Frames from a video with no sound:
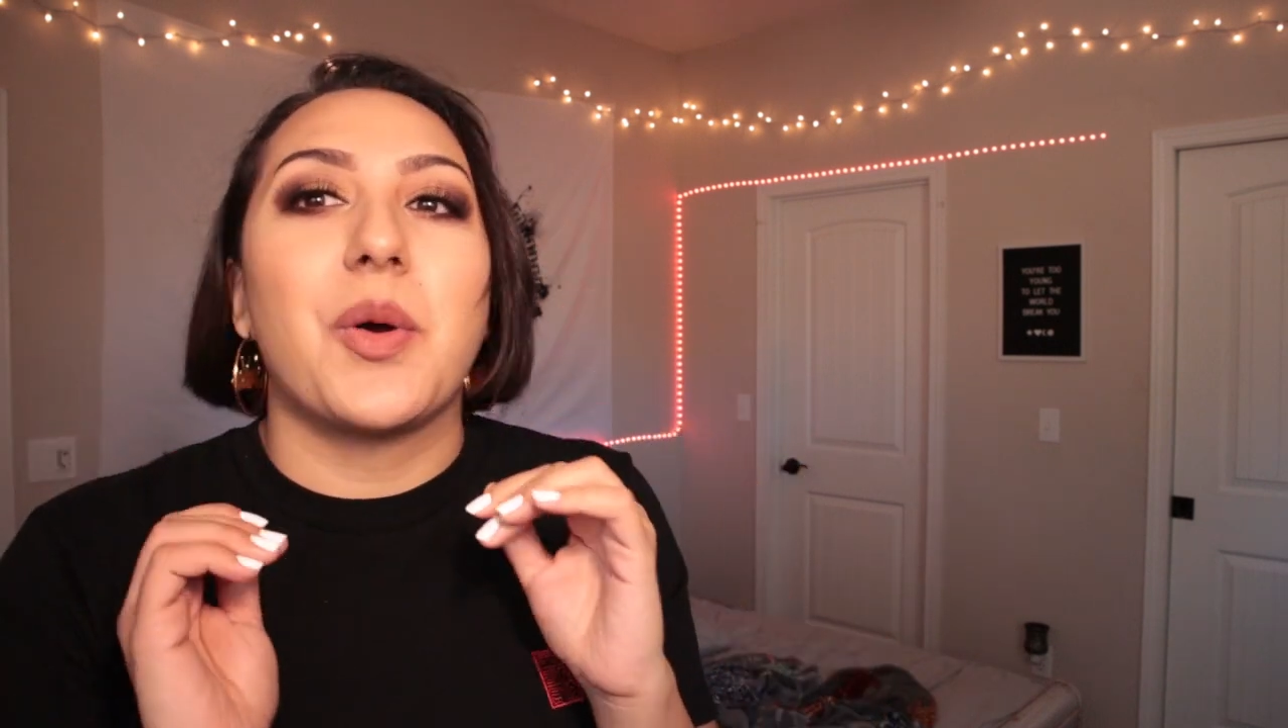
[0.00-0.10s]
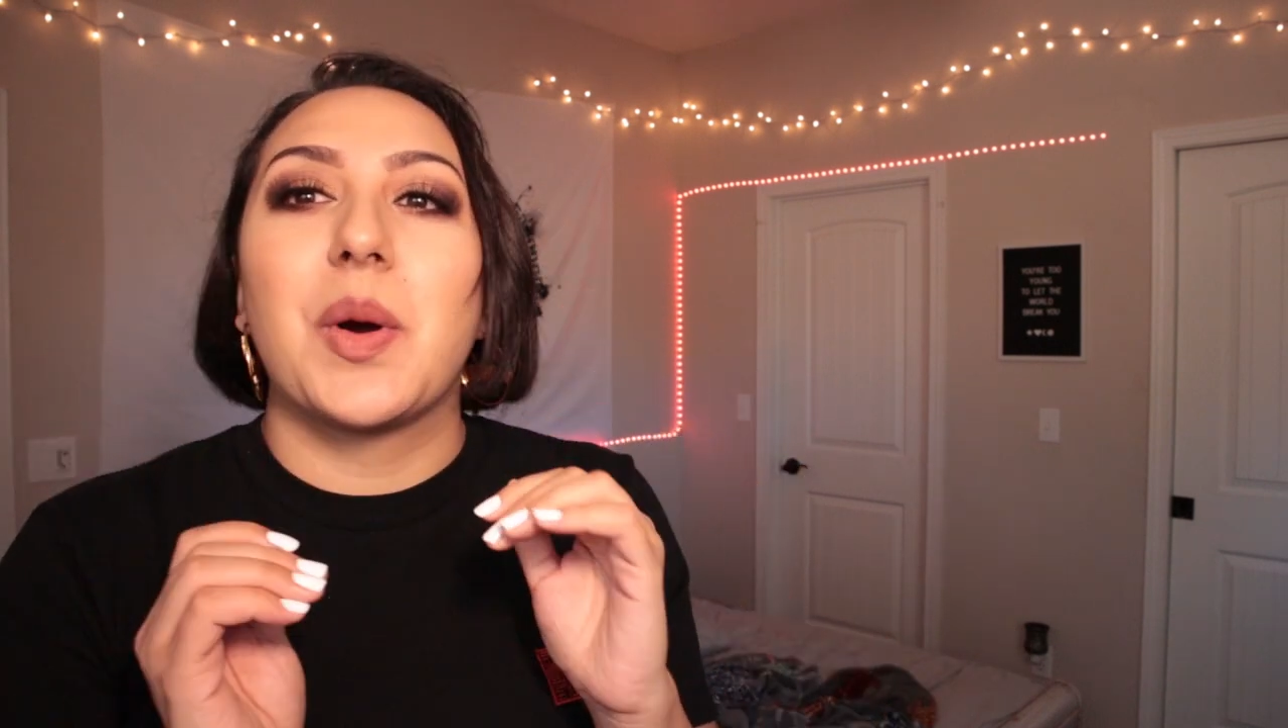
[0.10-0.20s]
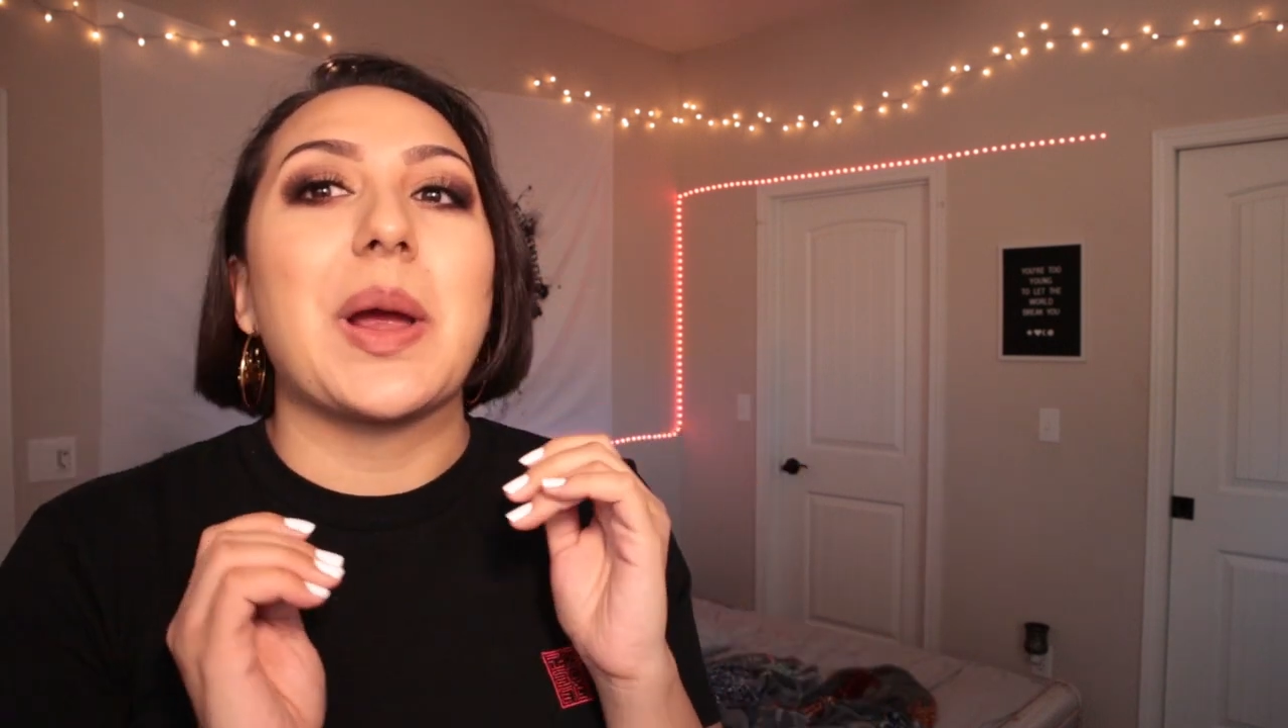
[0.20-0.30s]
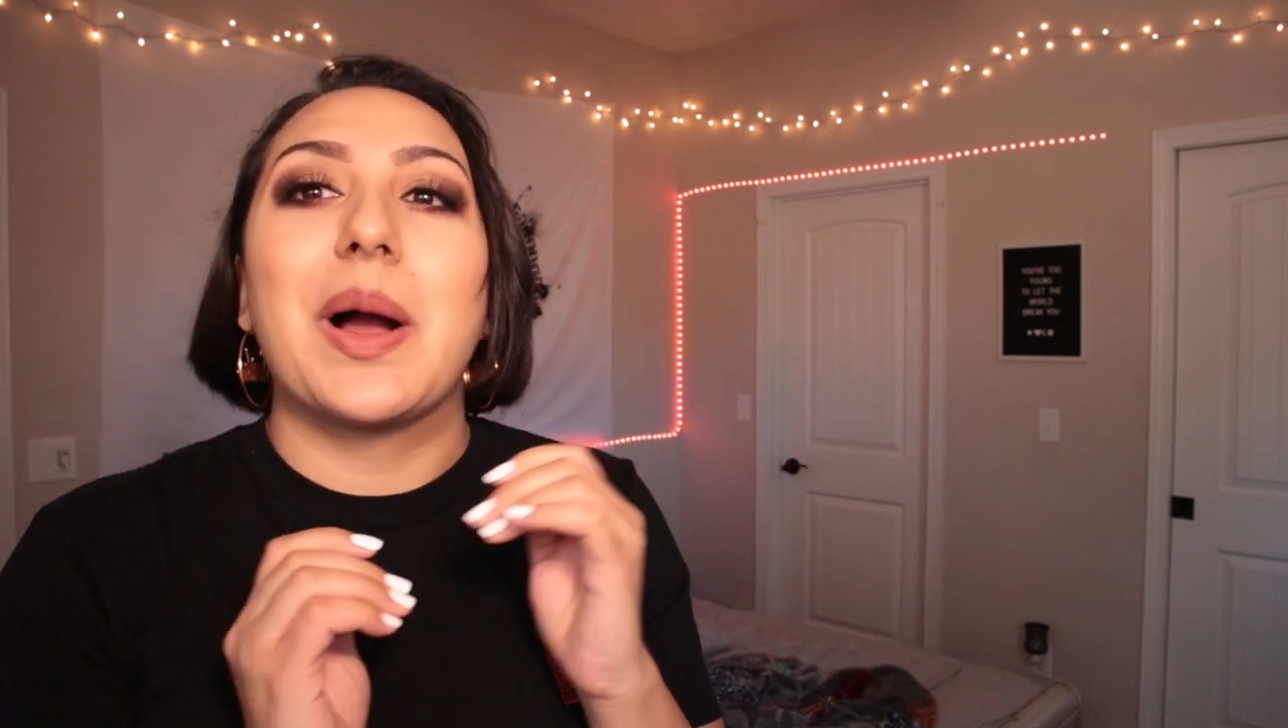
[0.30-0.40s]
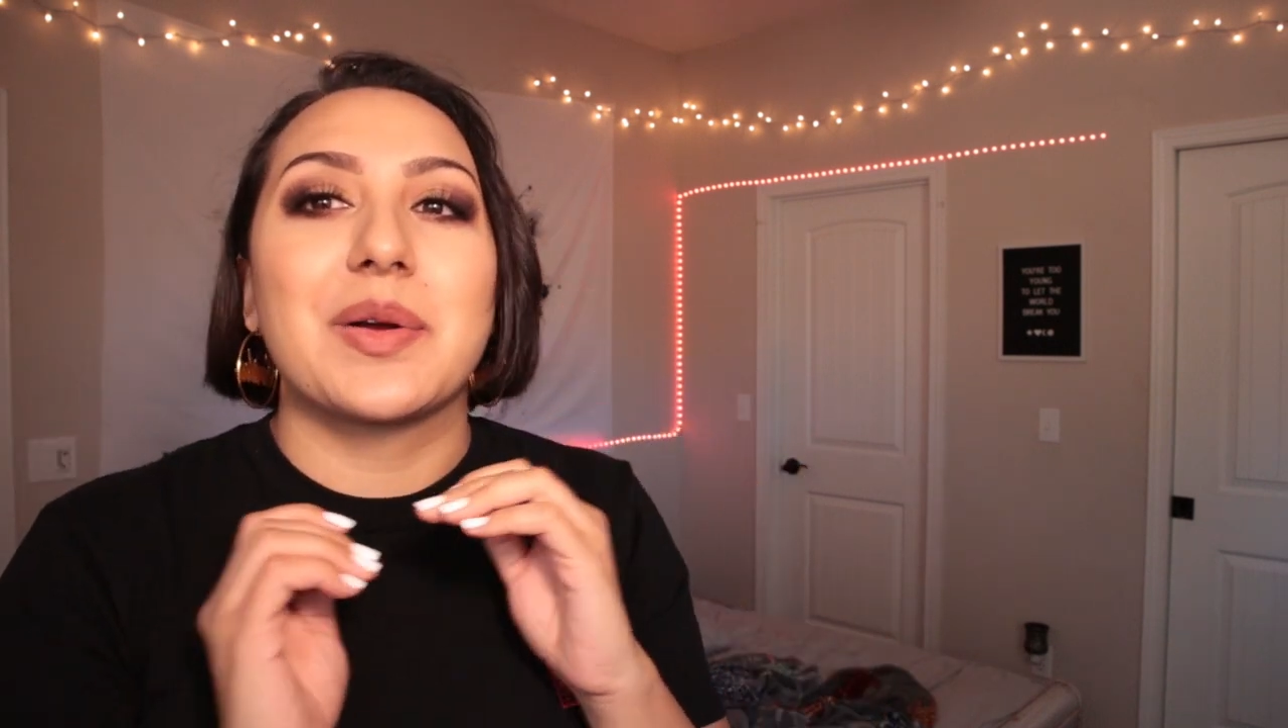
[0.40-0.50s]

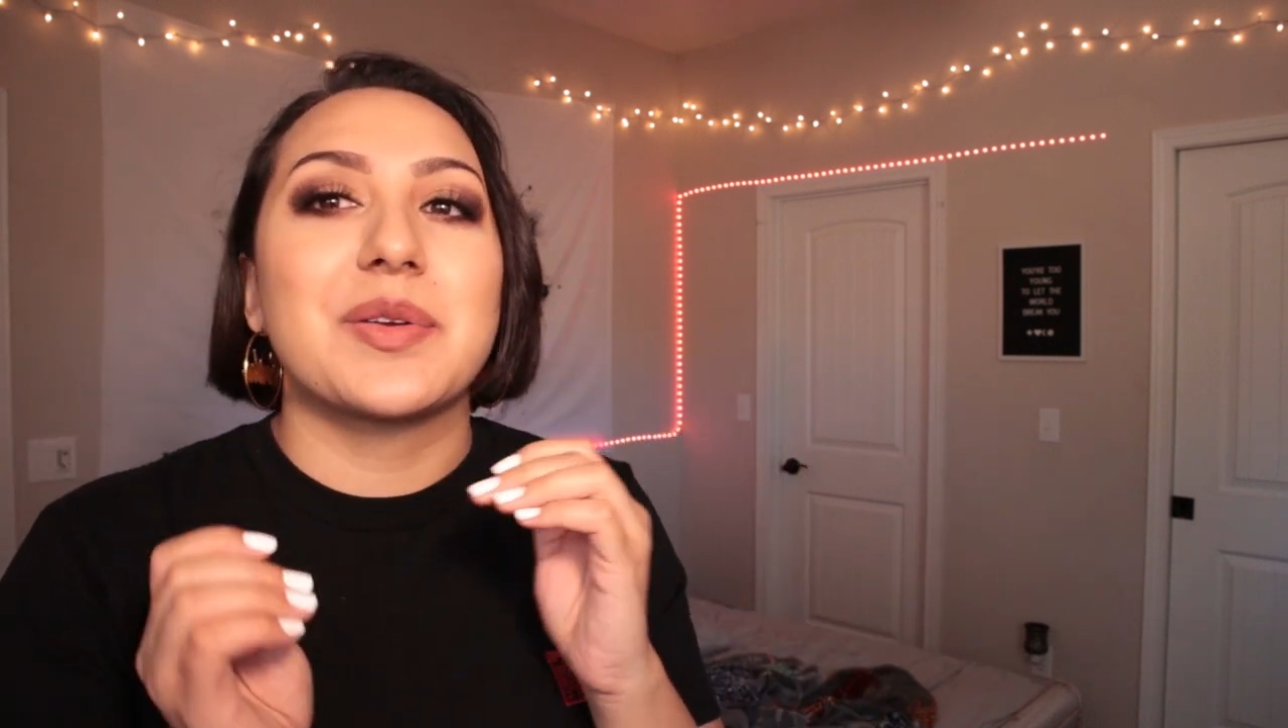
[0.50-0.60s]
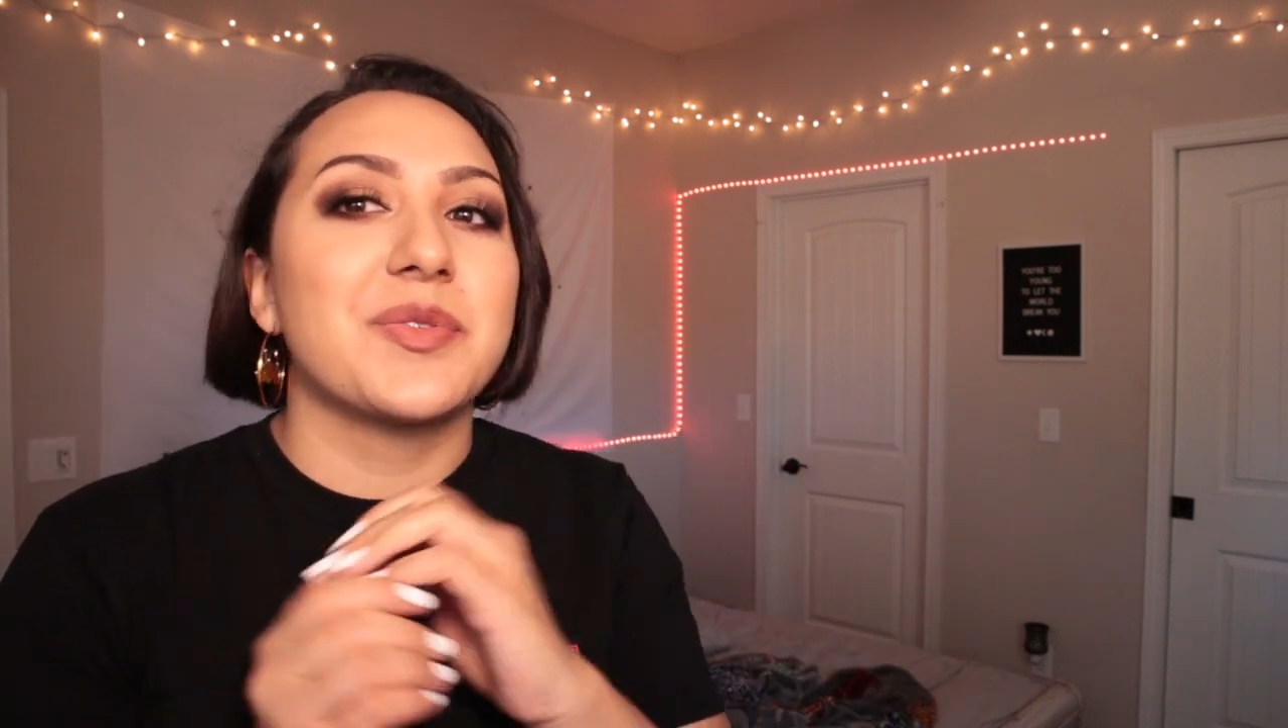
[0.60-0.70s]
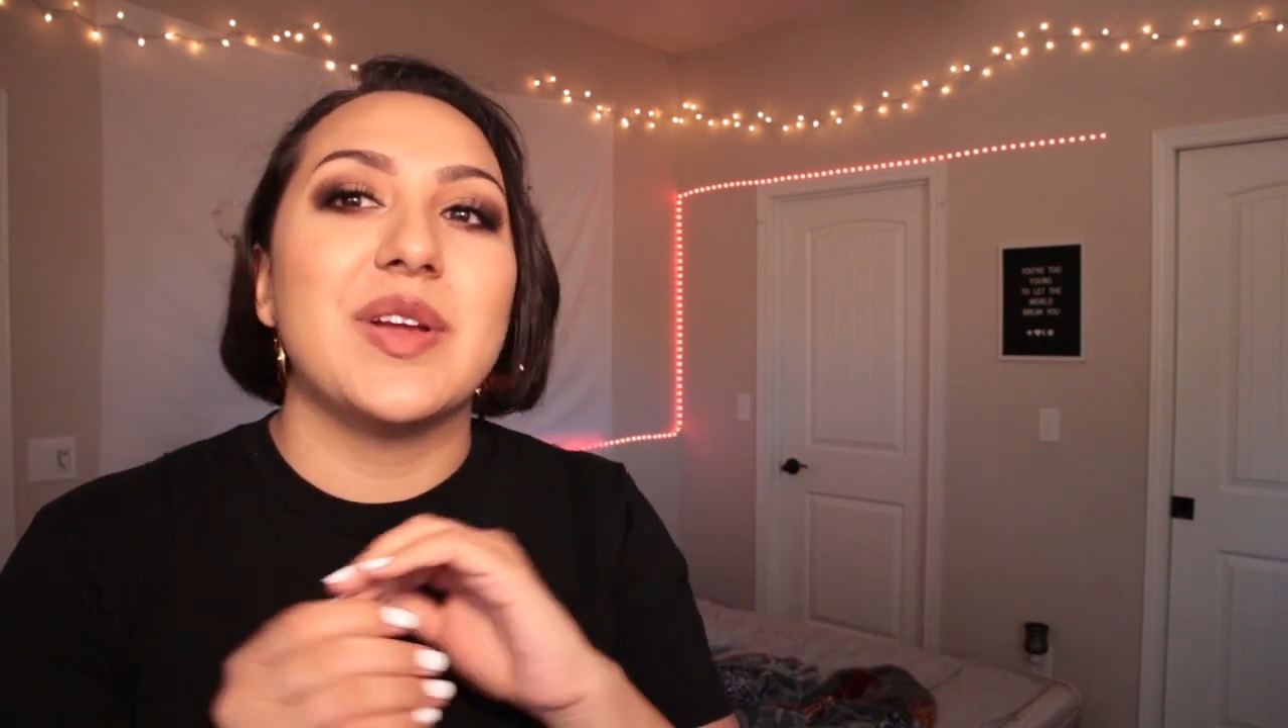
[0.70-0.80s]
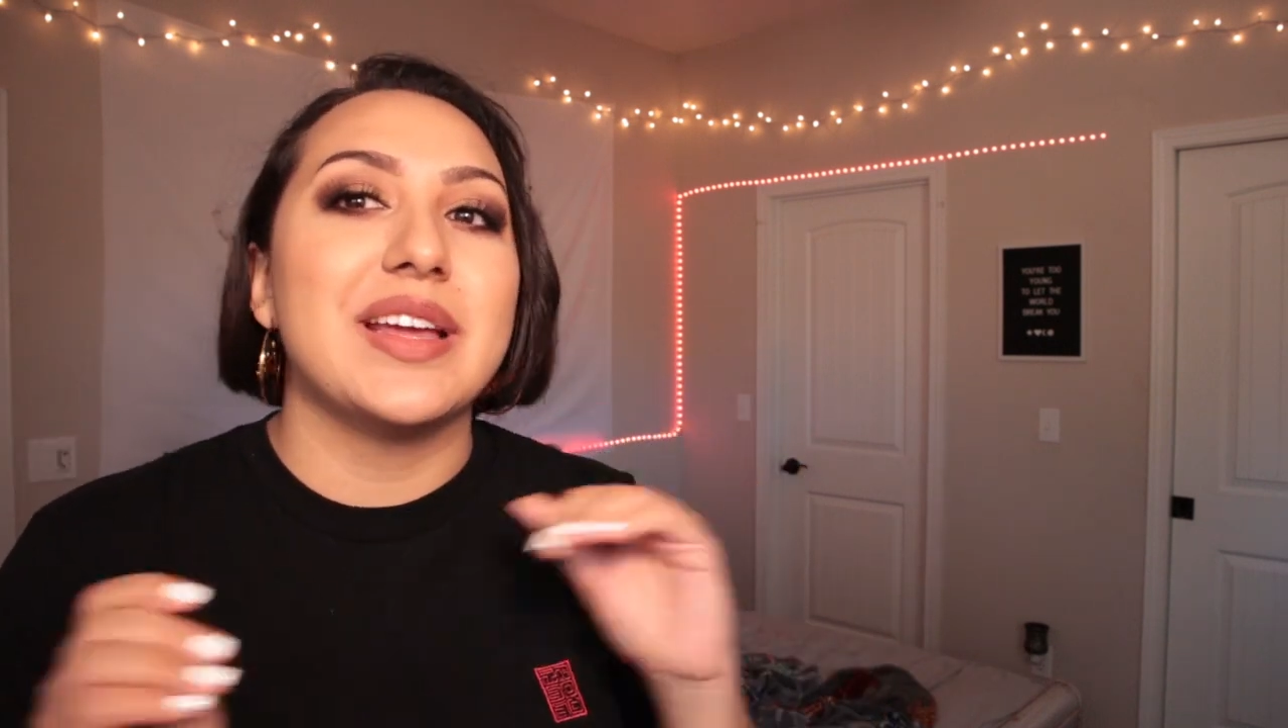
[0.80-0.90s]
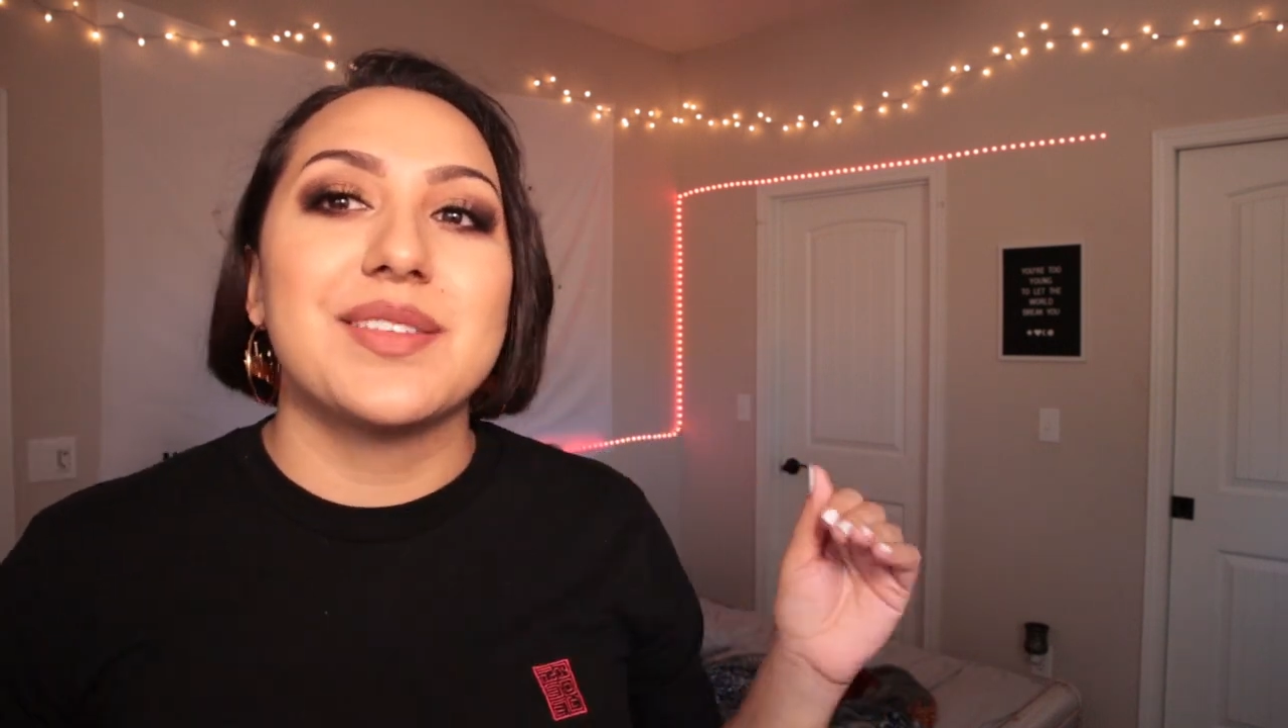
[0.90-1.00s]
choreography